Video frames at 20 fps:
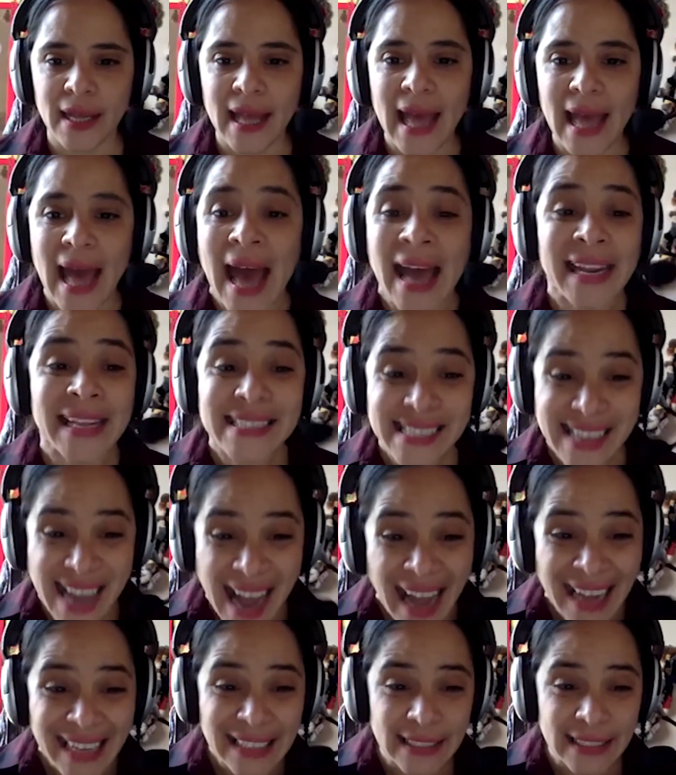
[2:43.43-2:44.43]
At its
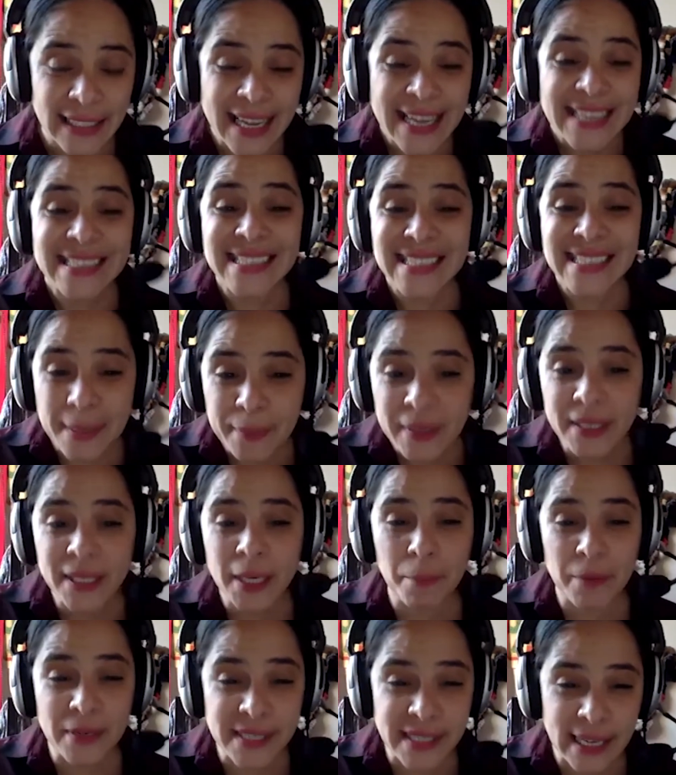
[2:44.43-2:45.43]
height,
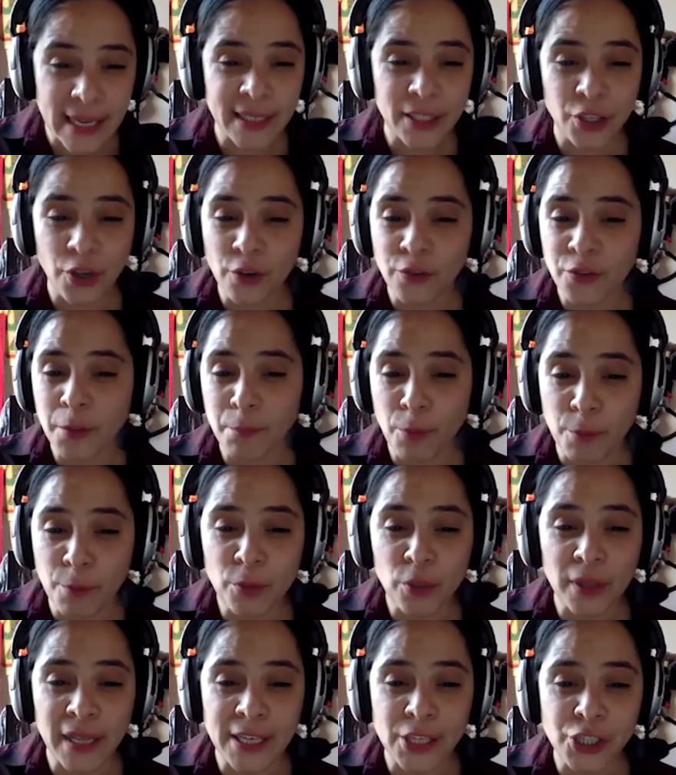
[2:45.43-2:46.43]
70% of the
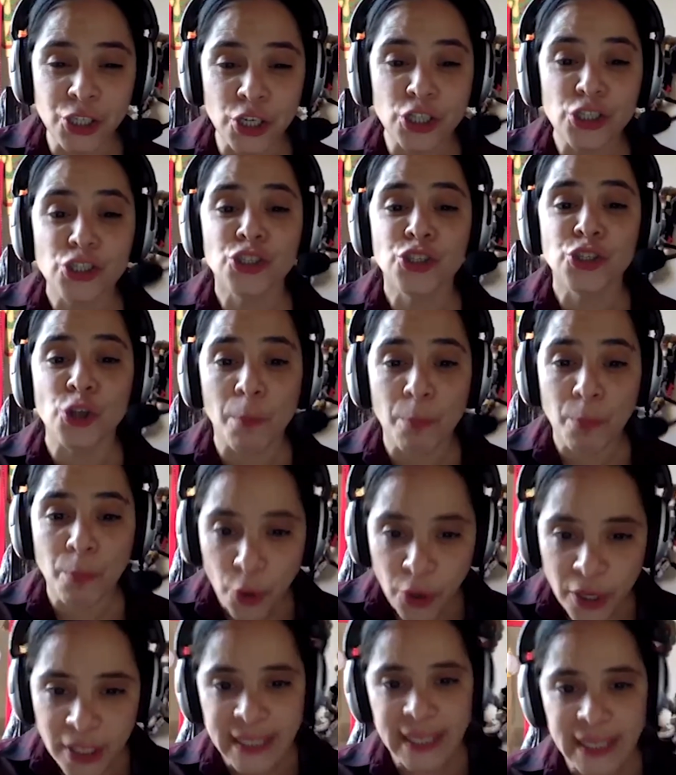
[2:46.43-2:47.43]
population
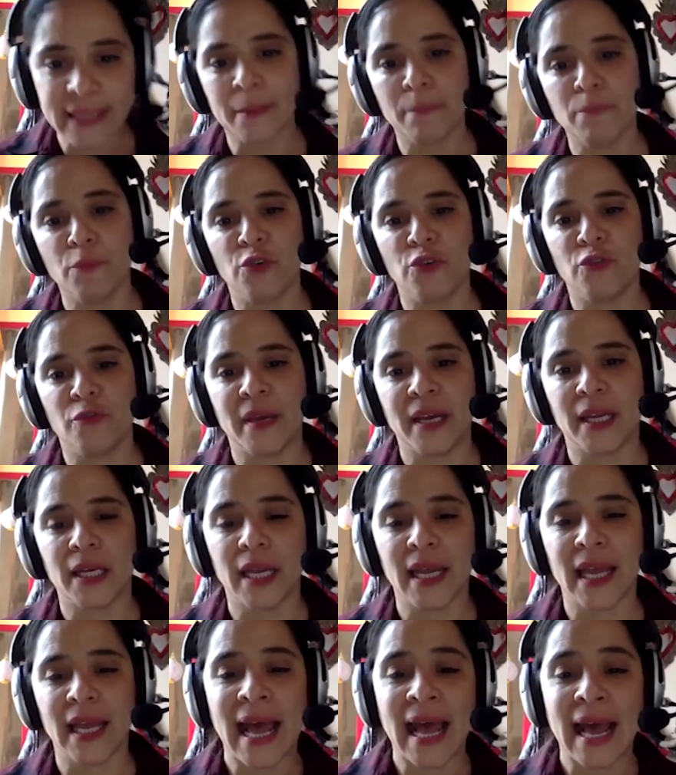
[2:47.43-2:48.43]
supported the movement,
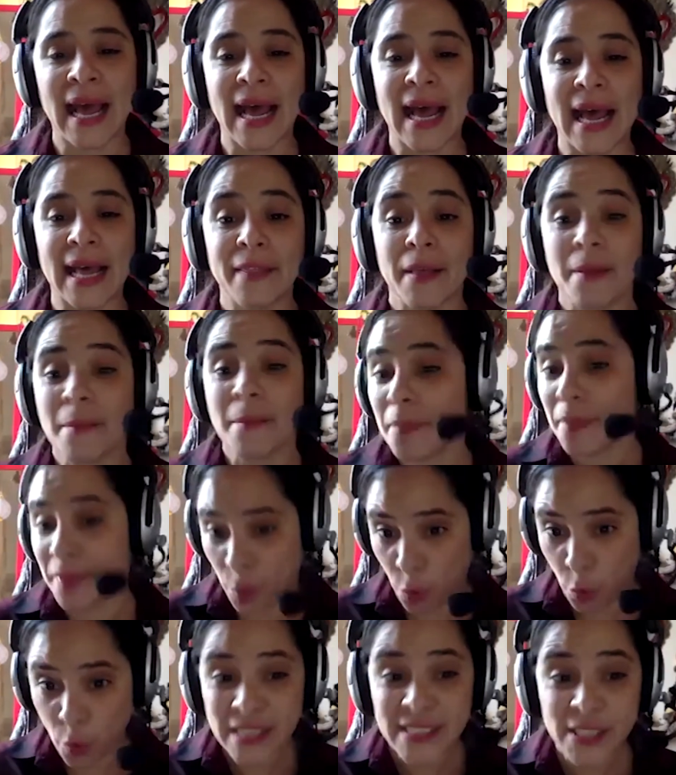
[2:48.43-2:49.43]
and
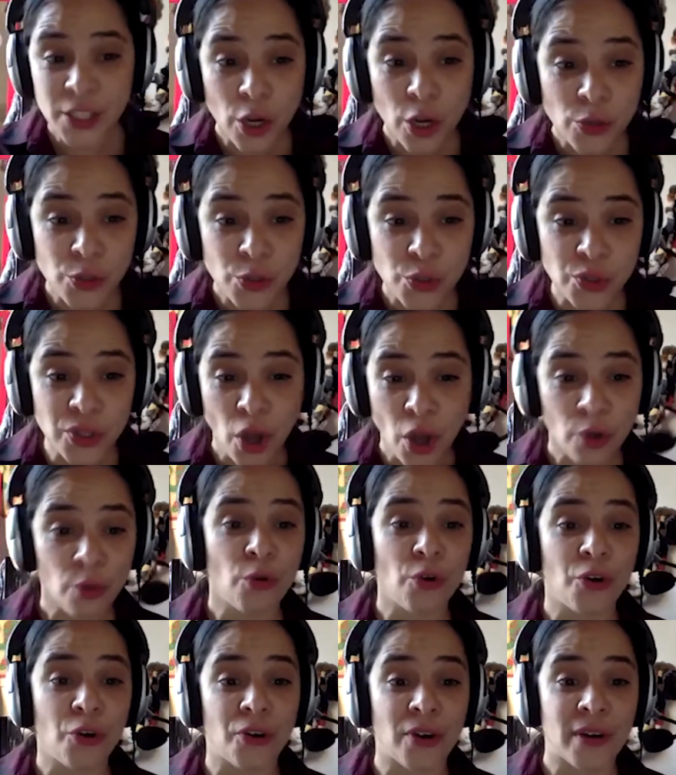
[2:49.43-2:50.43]
the West Coast dock
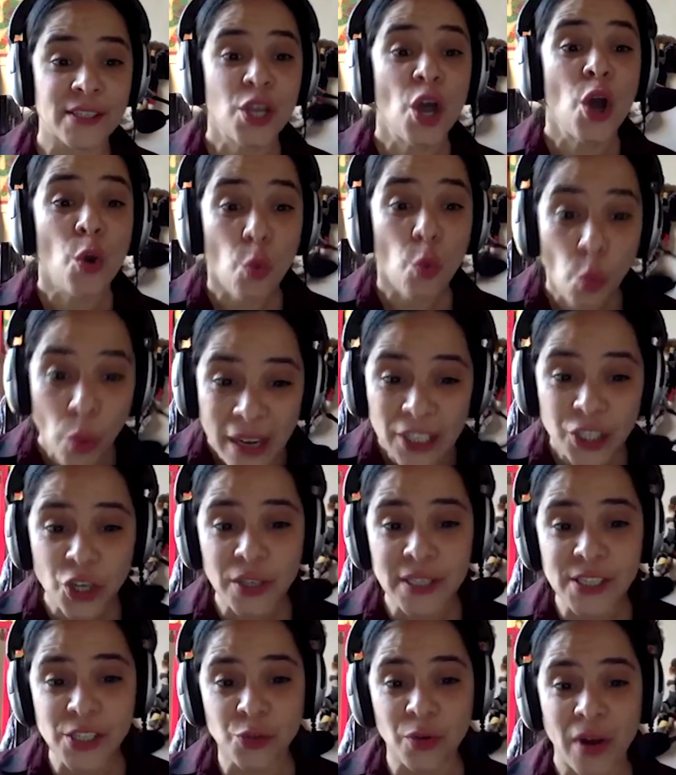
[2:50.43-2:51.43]
workers went
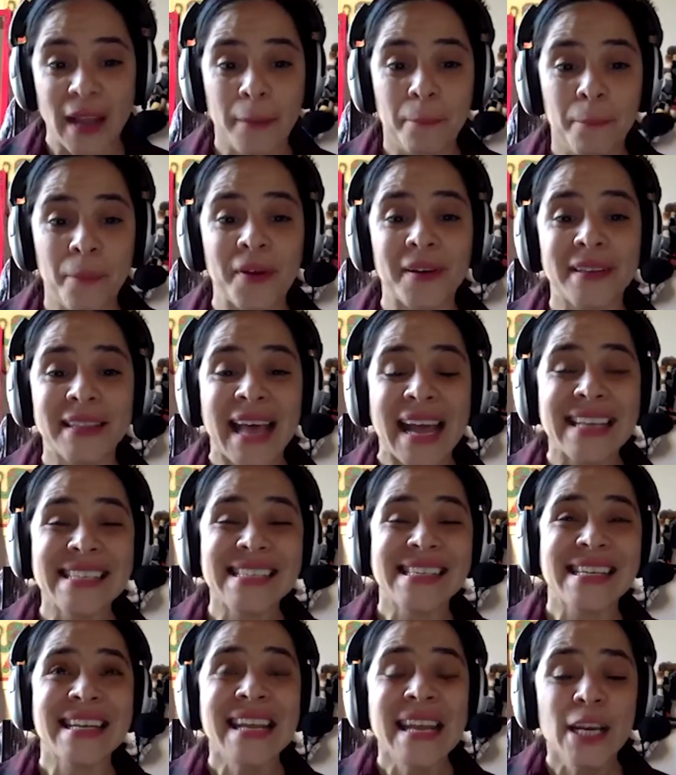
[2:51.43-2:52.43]
on a strike,
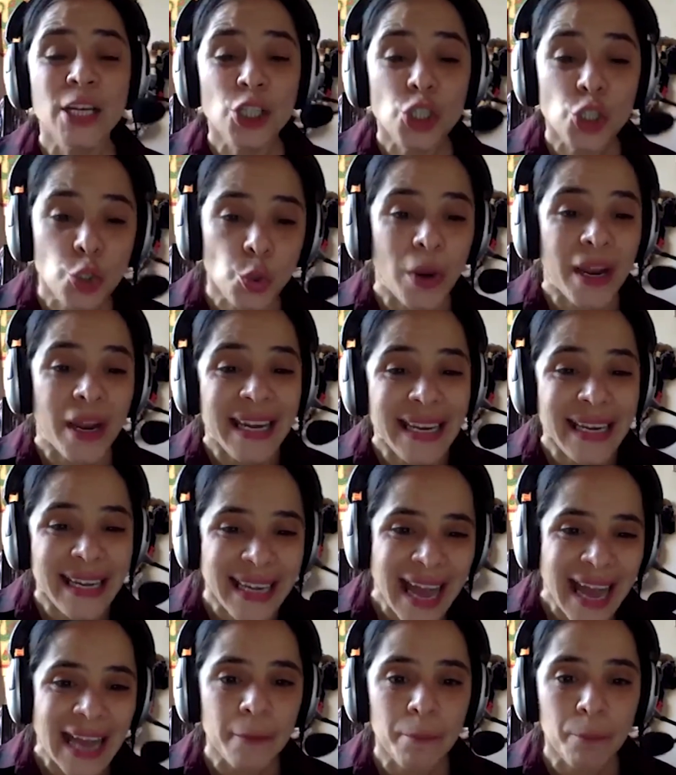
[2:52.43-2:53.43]
paralyzing
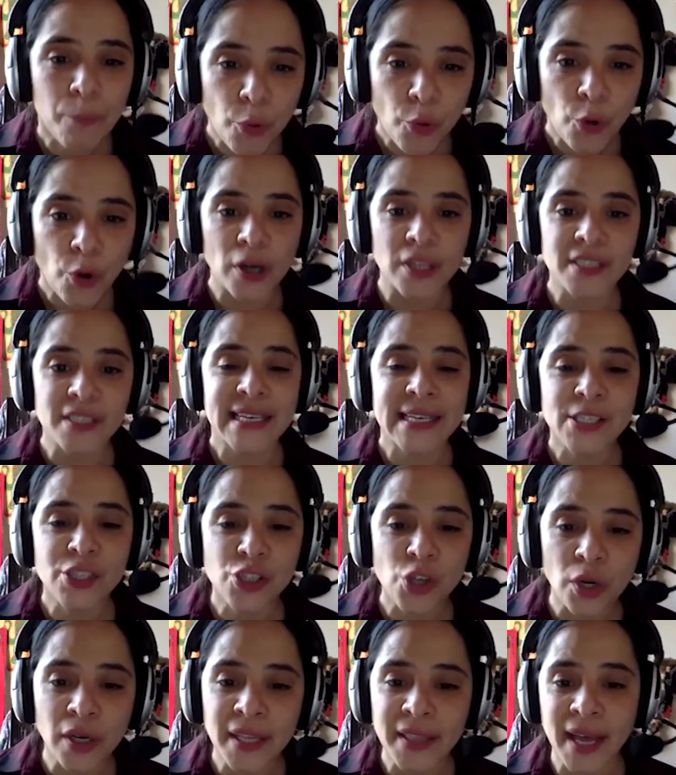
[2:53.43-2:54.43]
29 ports in
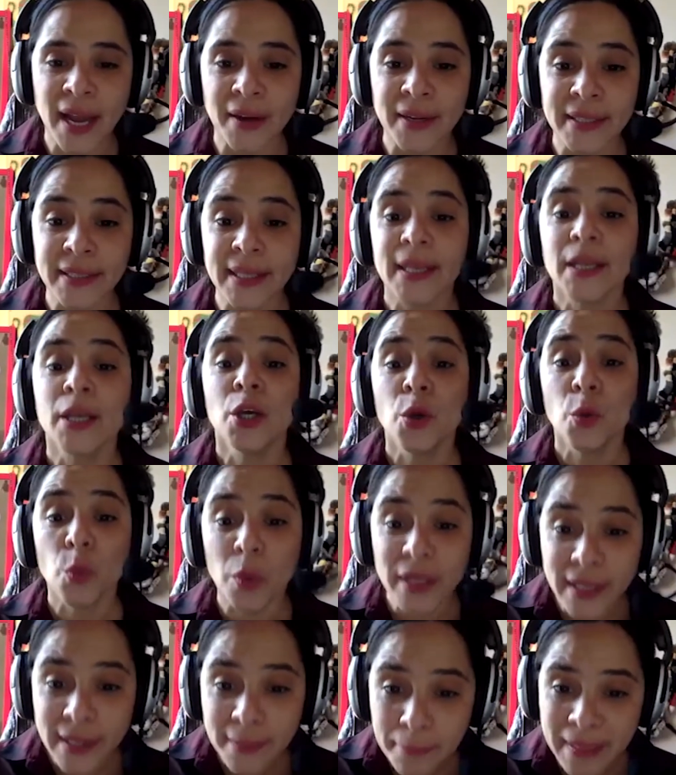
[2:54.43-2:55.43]
solidarity
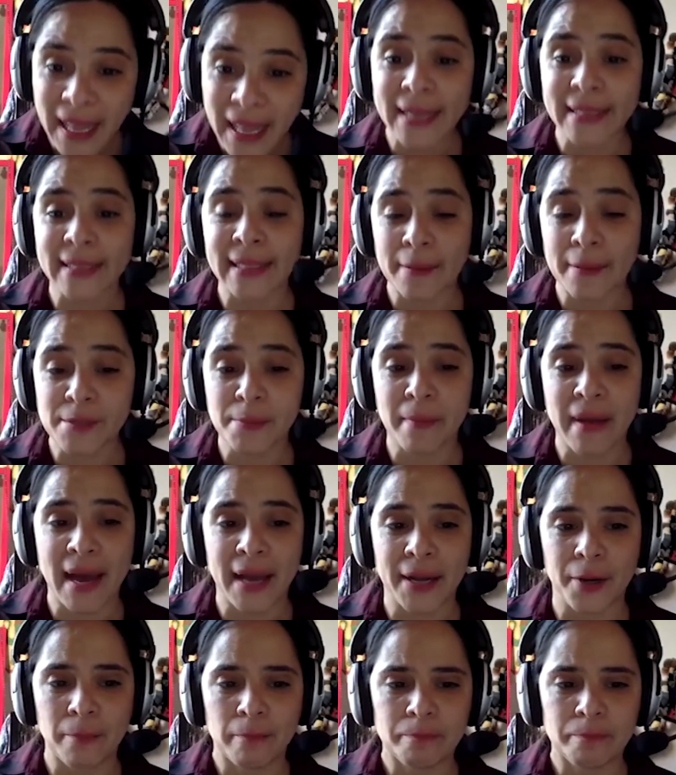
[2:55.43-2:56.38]
with Black Lives Matter.